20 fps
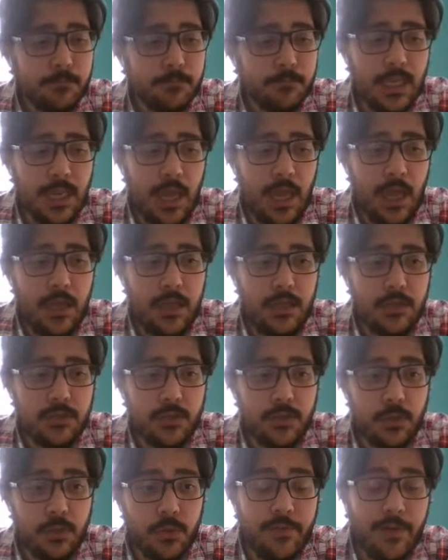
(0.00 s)

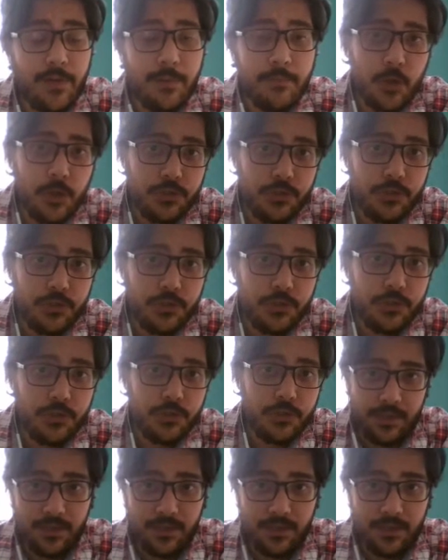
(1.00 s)
So if I'm going to use it in